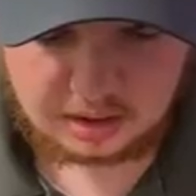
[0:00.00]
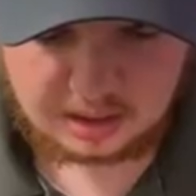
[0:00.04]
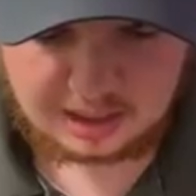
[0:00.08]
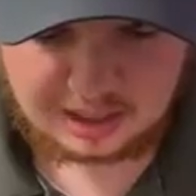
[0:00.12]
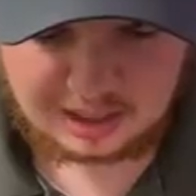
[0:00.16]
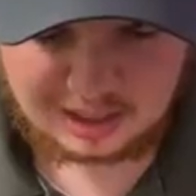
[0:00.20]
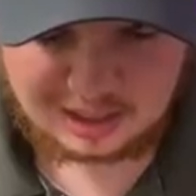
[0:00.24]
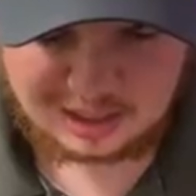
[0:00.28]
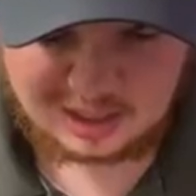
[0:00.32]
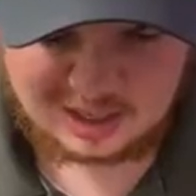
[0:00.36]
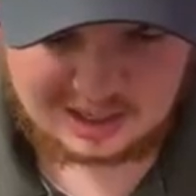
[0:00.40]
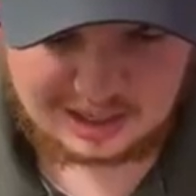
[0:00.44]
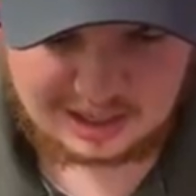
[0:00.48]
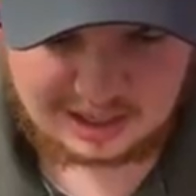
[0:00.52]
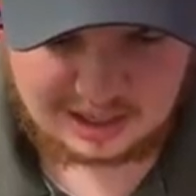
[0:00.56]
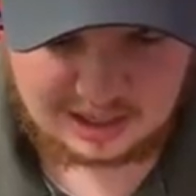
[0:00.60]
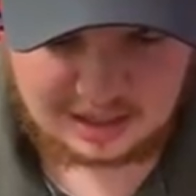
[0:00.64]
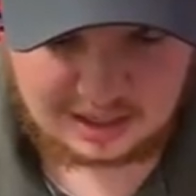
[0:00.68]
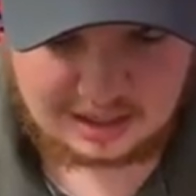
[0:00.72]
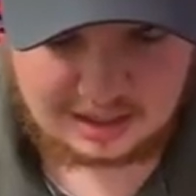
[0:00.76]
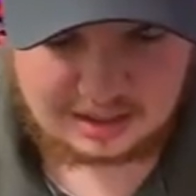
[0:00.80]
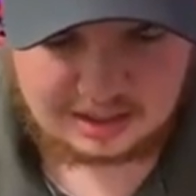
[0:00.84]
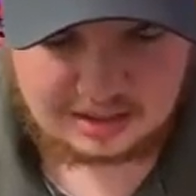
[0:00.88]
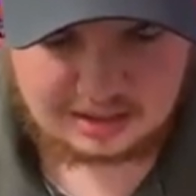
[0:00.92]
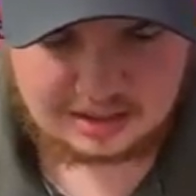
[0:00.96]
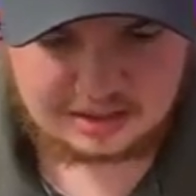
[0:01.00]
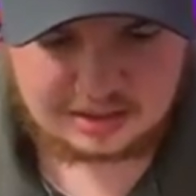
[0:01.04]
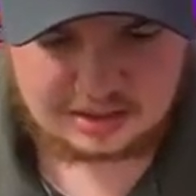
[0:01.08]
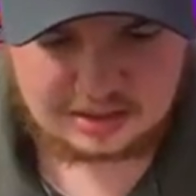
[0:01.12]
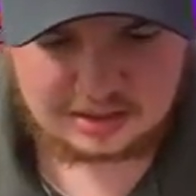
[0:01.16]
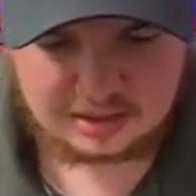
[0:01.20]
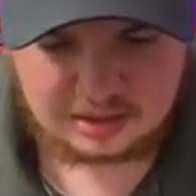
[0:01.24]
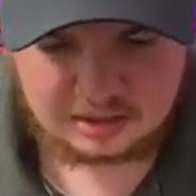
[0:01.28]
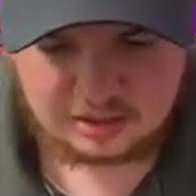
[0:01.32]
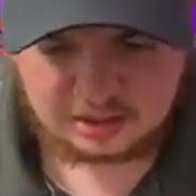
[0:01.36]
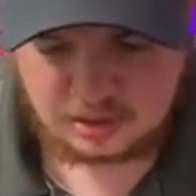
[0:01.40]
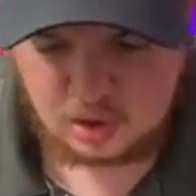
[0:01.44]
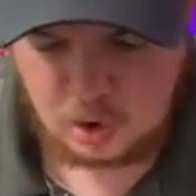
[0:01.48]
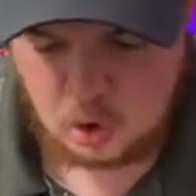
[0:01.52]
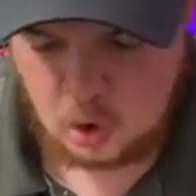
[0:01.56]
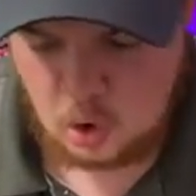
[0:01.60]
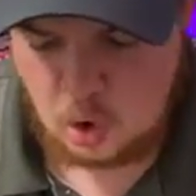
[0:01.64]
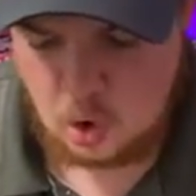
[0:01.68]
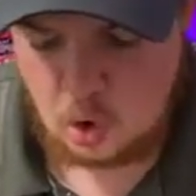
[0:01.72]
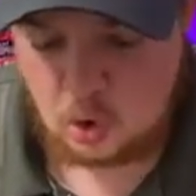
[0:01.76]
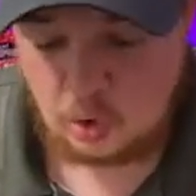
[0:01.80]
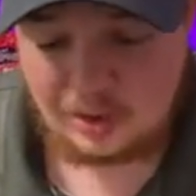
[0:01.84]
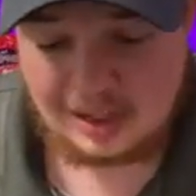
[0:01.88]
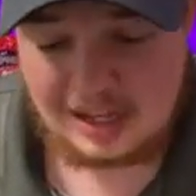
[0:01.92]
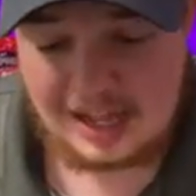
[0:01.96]
And
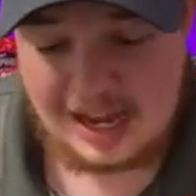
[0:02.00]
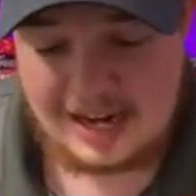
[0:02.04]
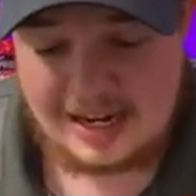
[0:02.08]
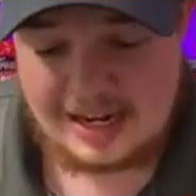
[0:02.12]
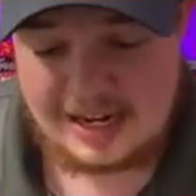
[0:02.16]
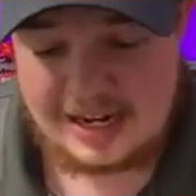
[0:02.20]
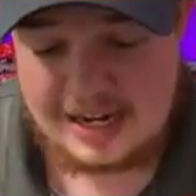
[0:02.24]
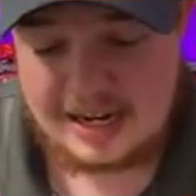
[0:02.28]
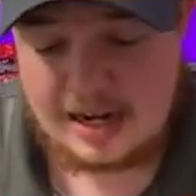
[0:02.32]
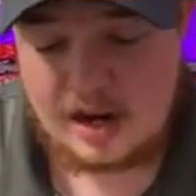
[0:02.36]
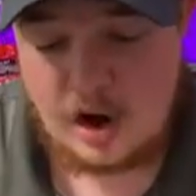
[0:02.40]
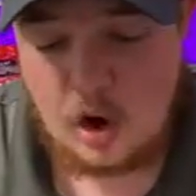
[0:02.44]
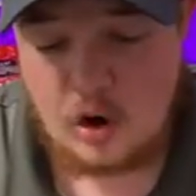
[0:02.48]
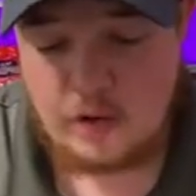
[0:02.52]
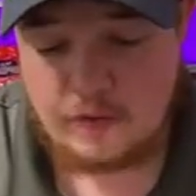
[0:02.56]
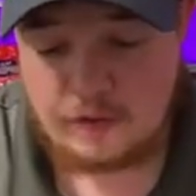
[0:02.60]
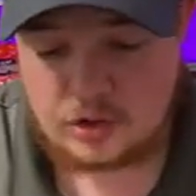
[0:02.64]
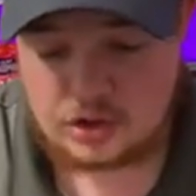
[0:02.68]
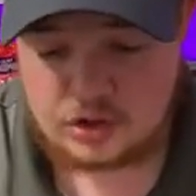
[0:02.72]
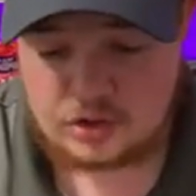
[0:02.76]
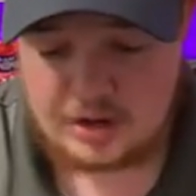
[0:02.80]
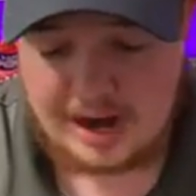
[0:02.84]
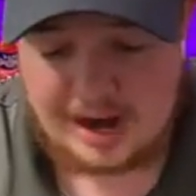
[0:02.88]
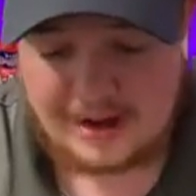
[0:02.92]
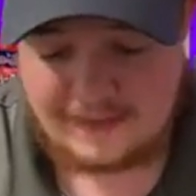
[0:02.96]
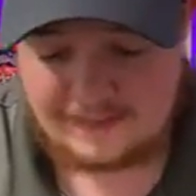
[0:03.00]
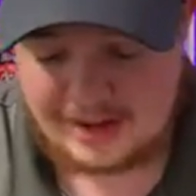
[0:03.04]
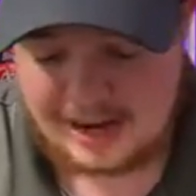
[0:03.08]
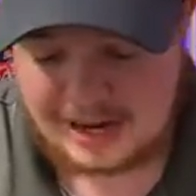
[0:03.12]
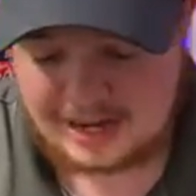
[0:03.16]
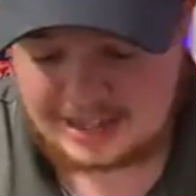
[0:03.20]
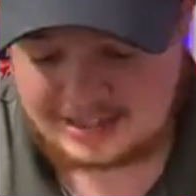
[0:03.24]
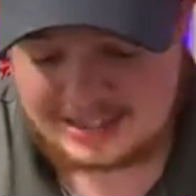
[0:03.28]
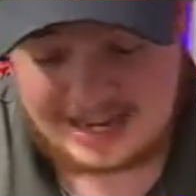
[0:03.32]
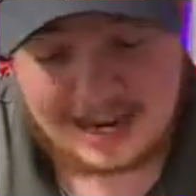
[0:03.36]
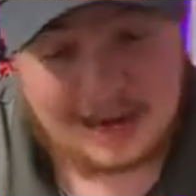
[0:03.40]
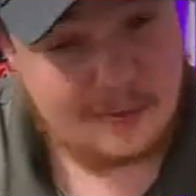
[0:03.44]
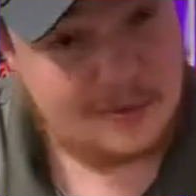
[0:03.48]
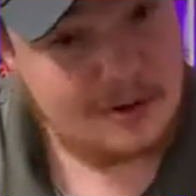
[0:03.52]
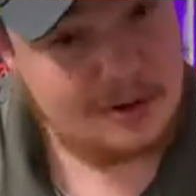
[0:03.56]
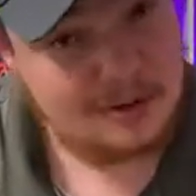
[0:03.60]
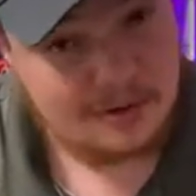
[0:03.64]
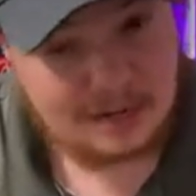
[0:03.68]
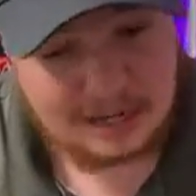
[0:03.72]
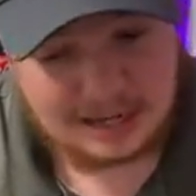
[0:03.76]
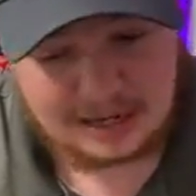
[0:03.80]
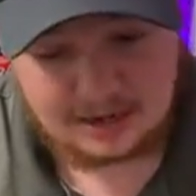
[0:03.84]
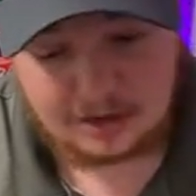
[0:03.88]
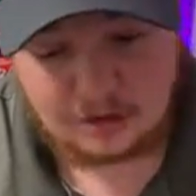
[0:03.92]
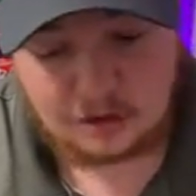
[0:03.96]
Ooh, Lightning Overdrive, guys. Can
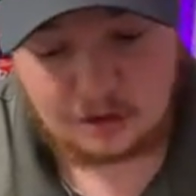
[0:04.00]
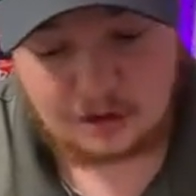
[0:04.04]
we, and